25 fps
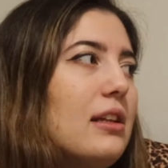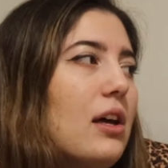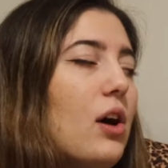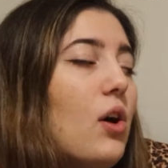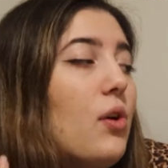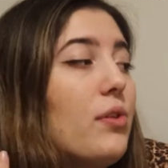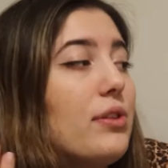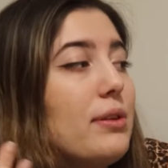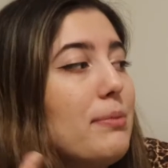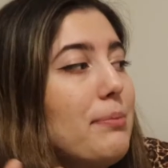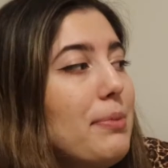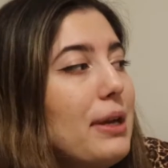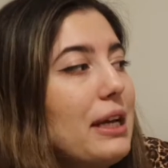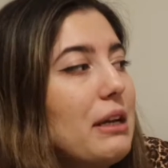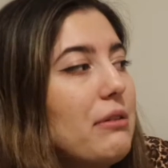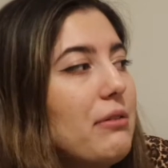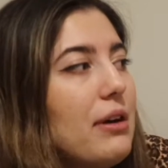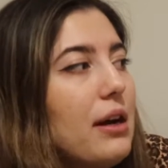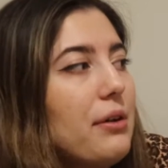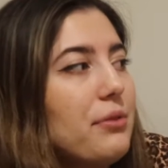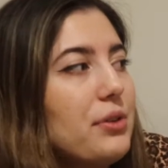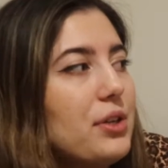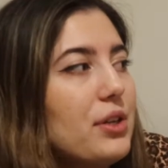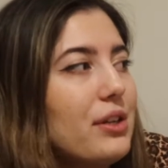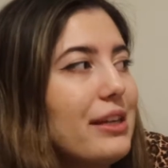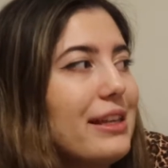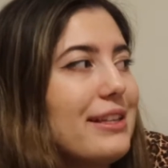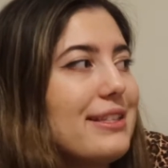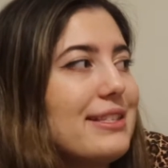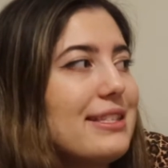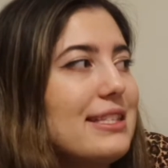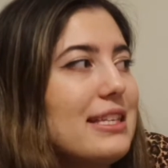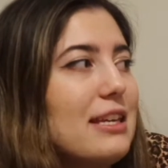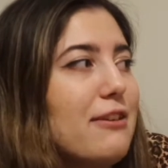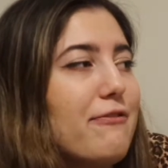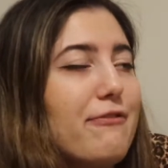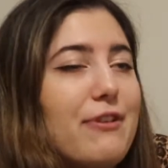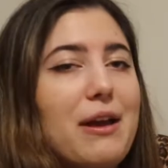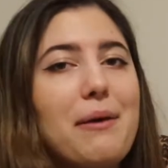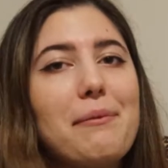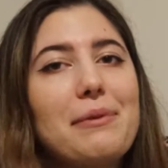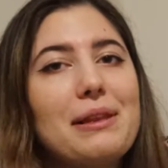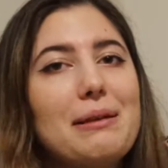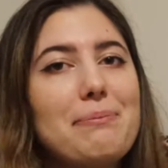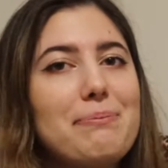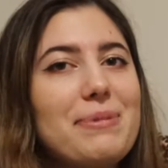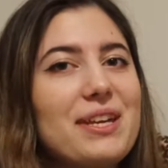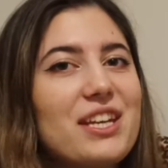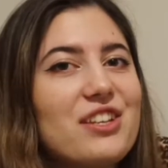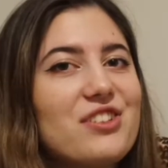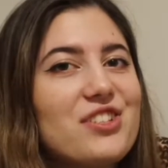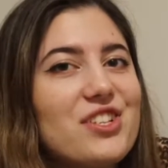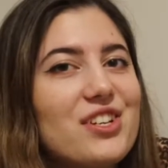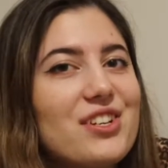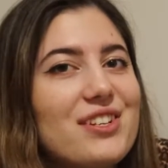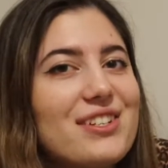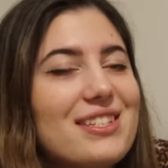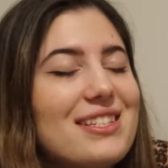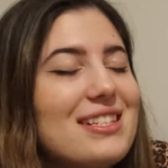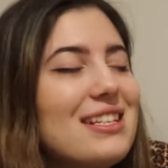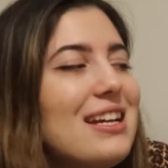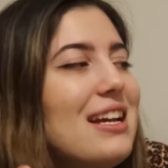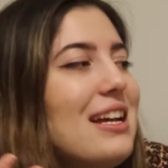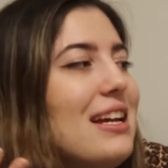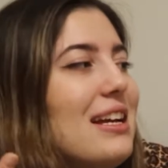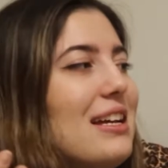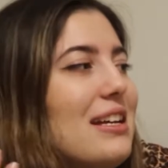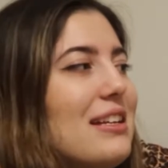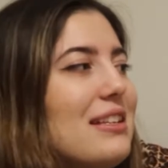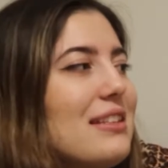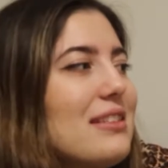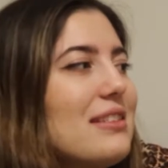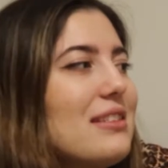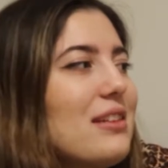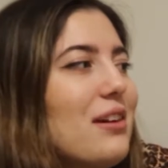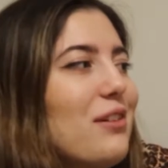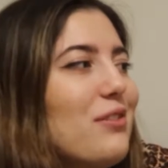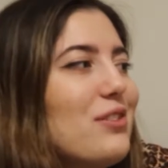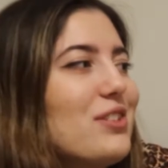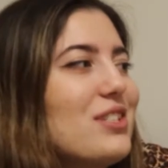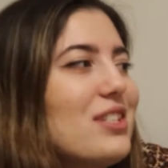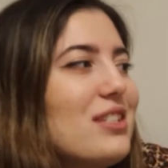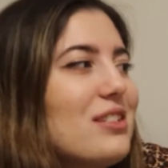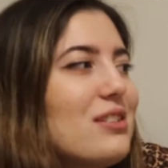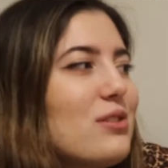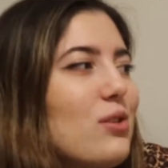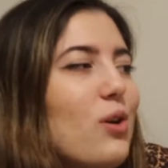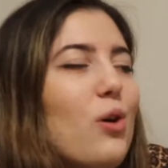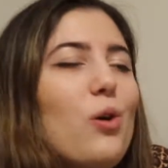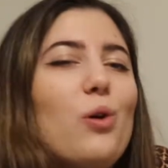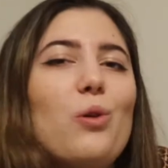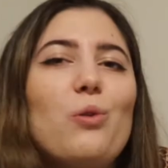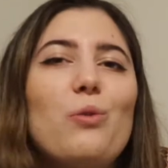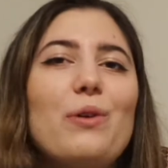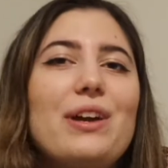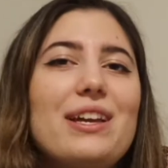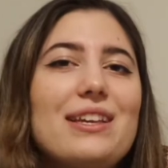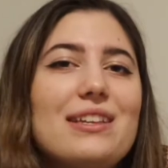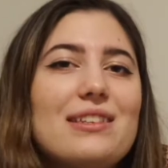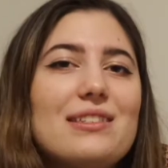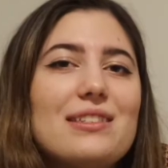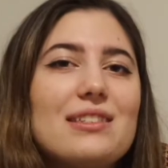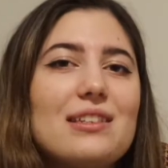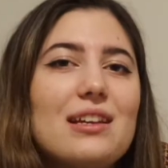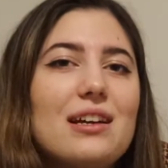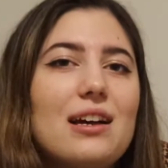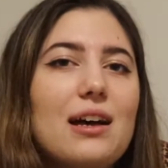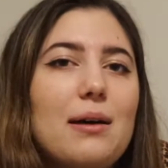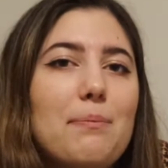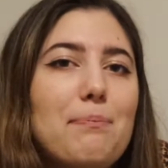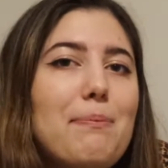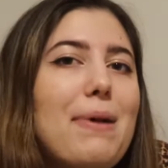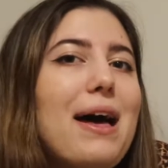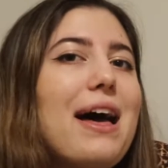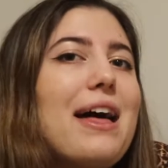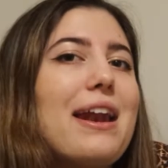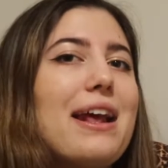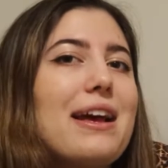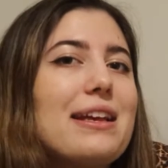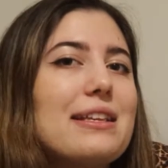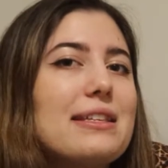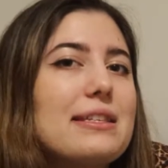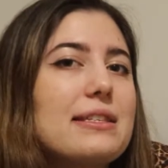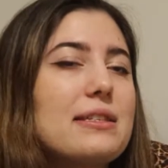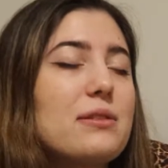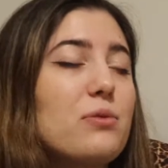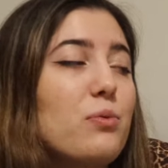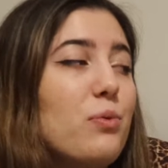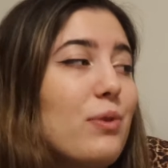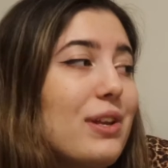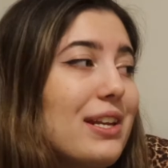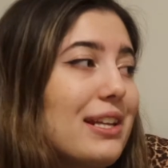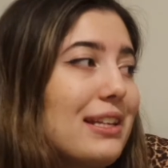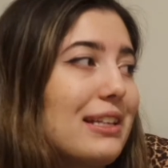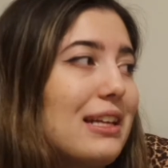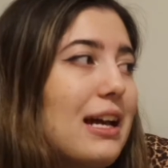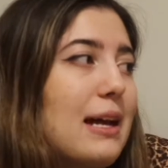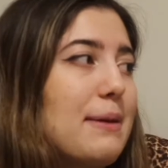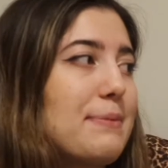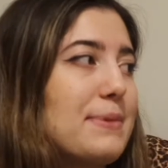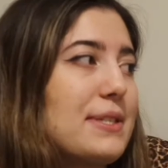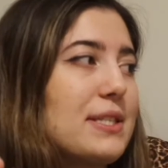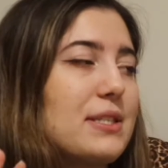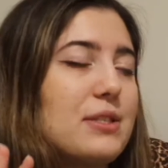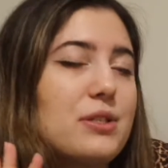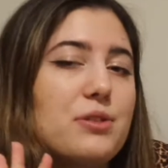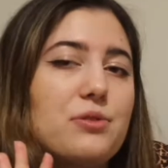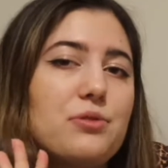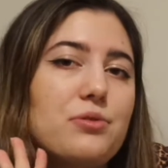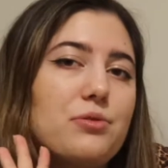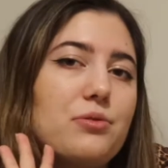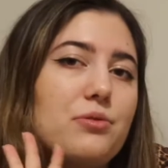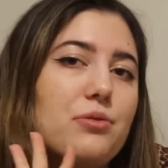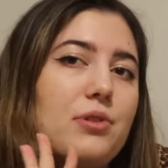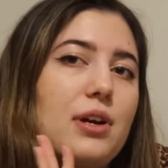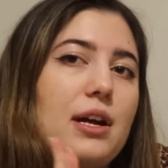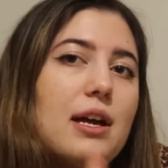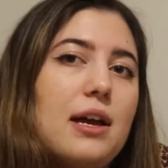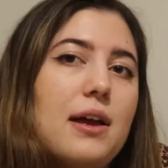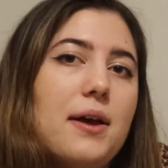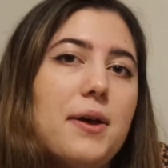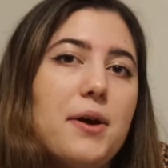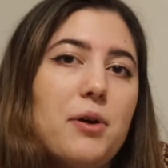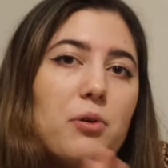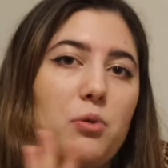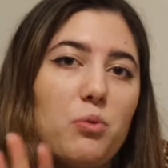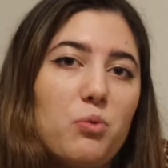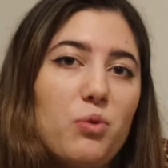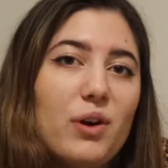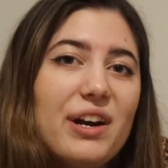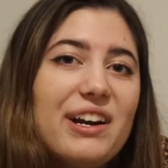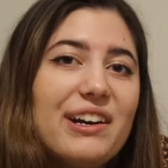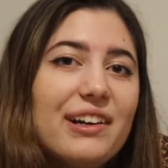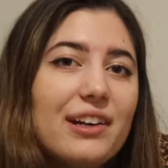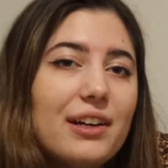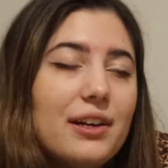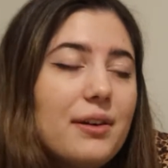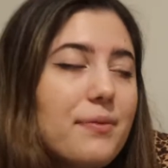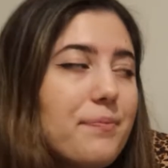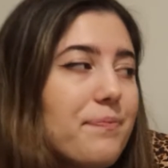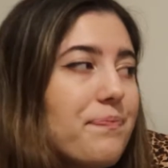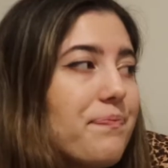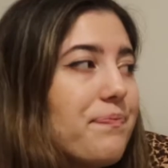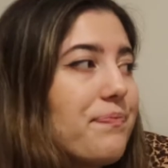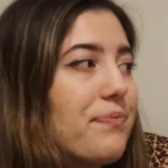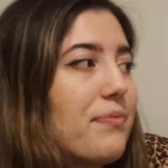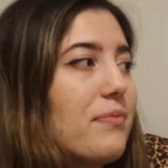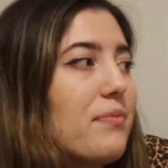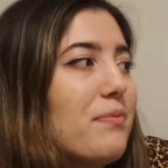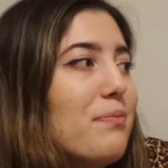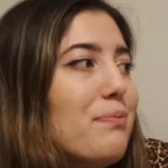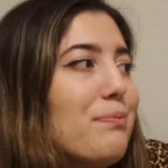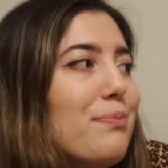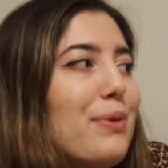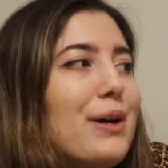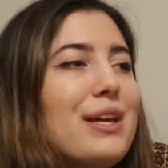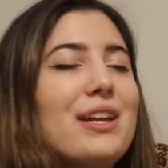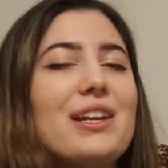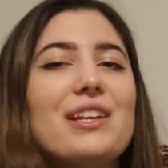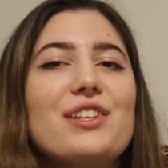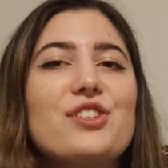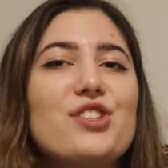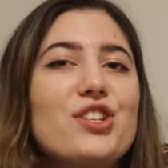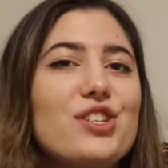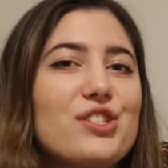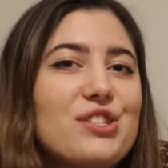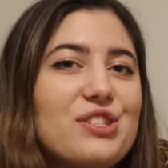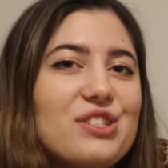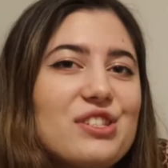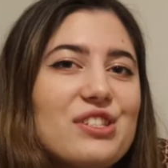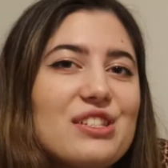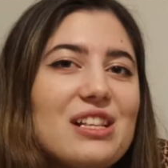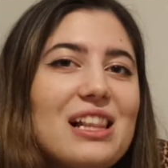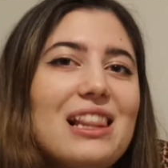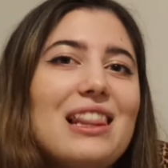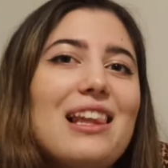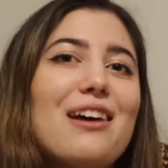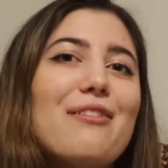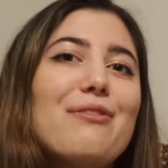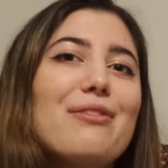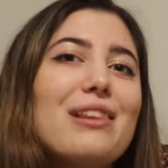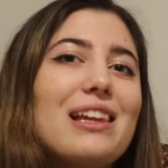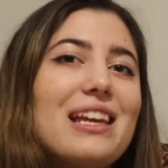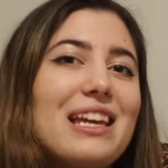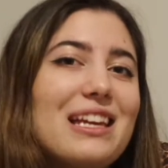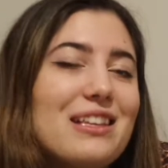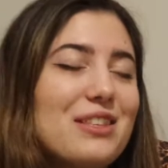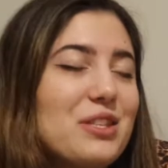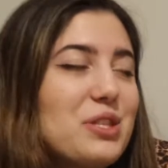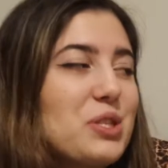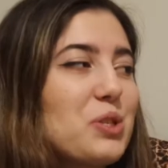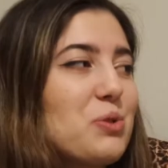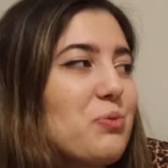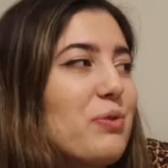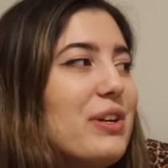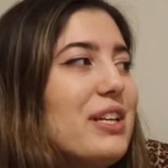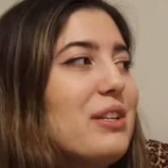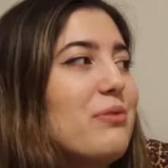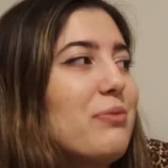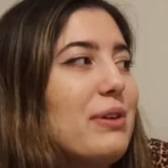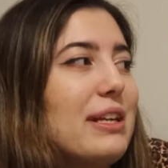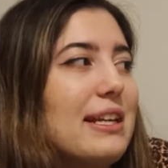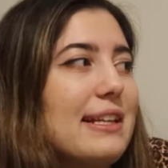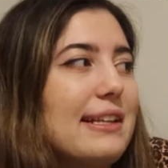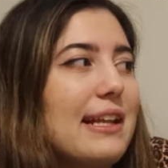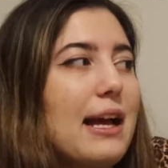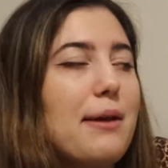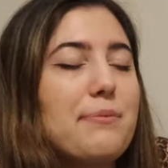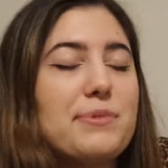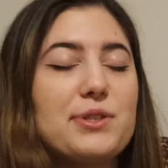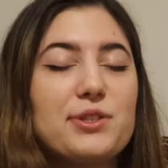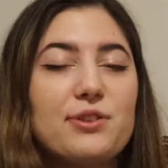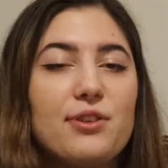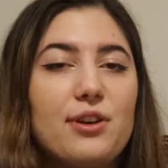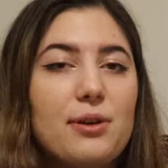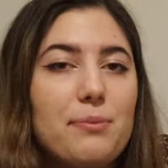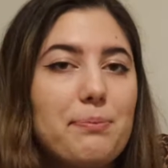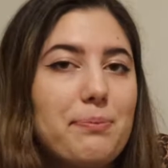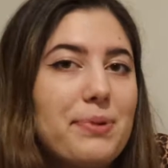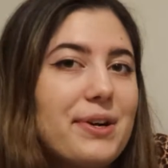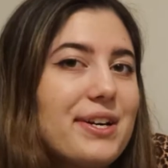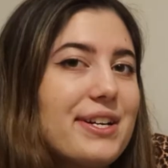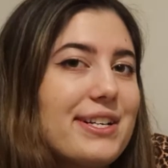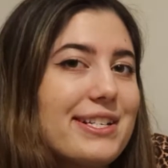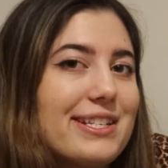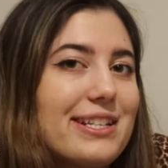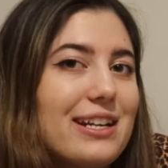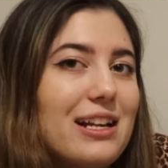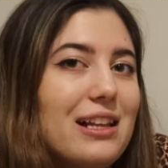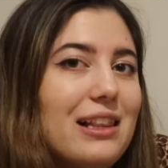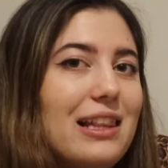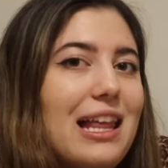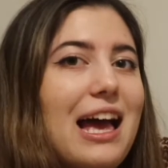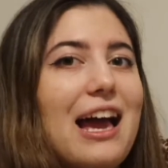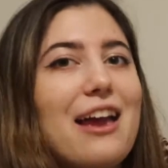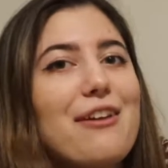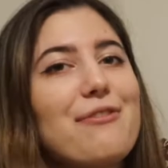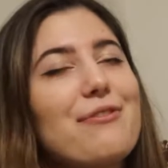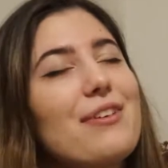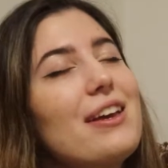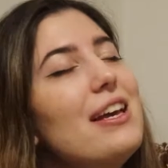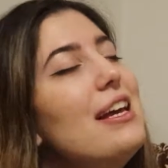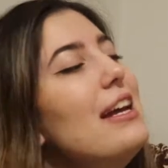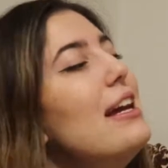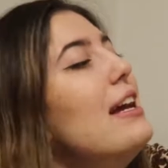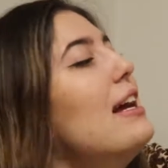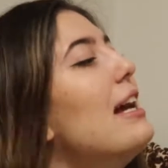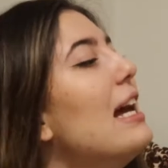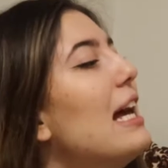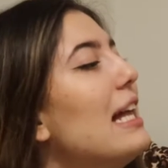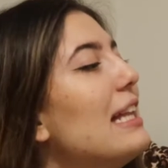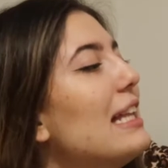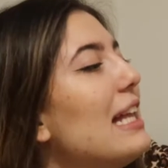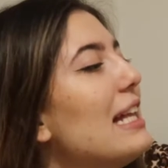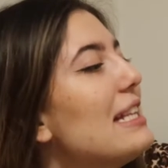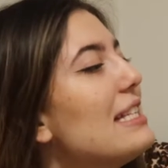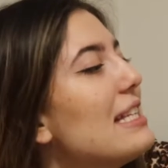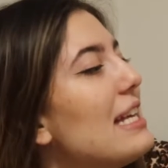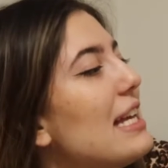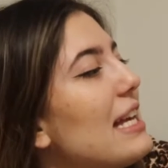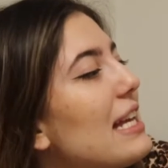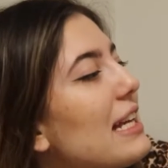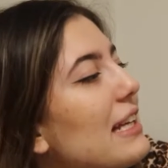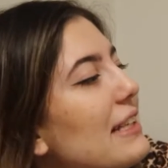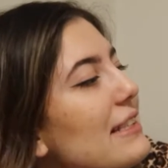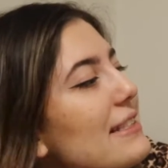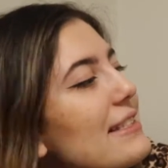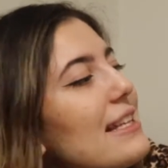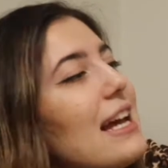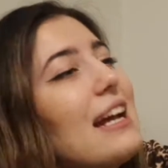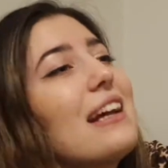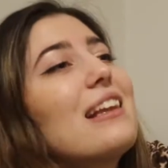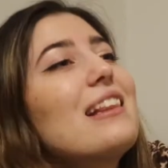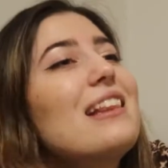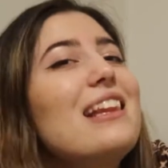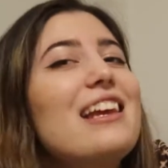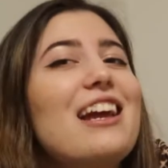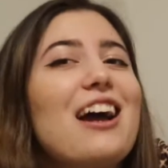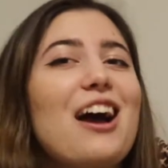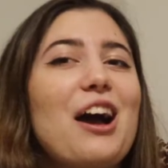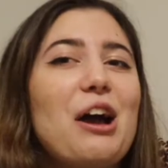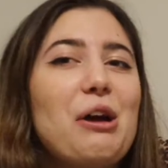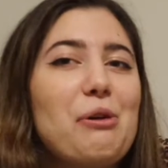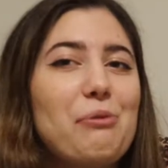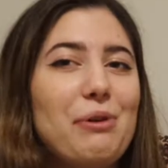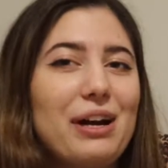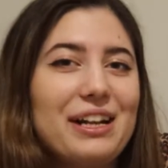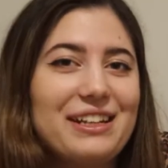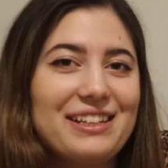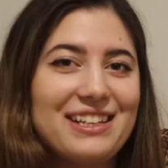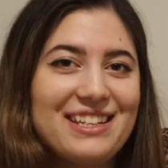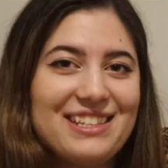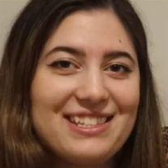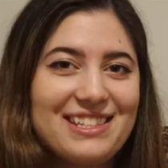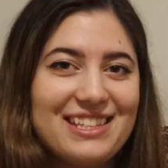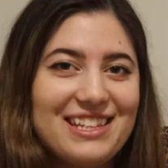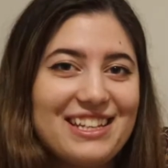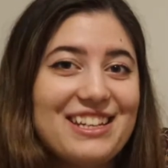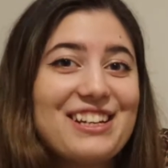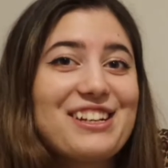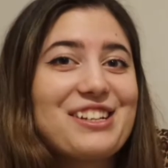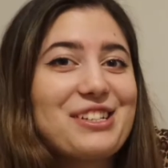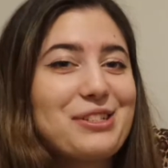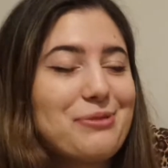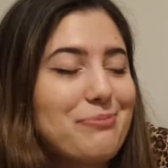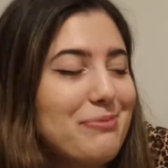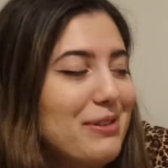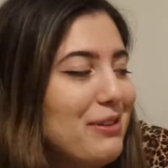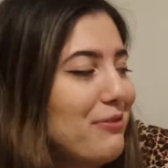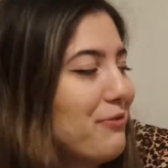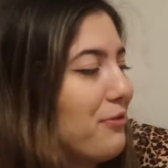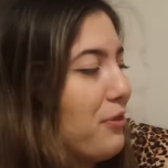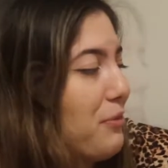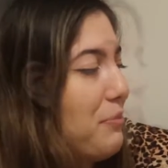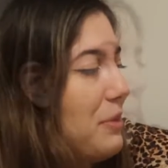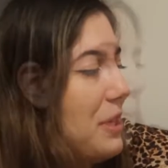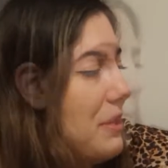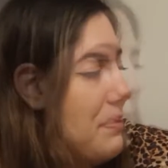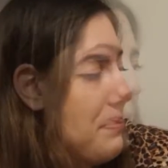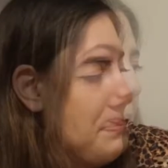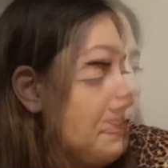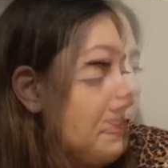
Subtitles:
on the background you can see family pictures. So she's always a badass when it comes to work, but she's lovely and sweet when it comes to her personal life, and that's exactly how I want this year to be for me.